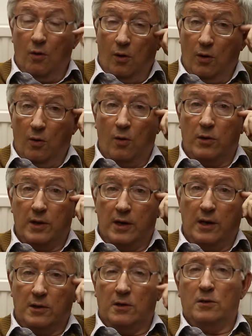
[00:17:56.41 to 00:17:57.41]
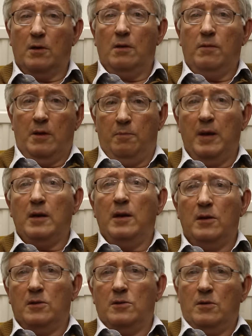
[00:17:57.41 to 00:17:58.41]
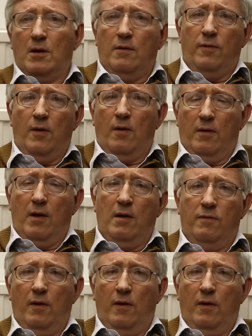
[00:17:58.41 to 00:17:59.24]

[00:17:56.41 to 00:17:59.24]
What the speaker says: all the nations, the big nations are involved,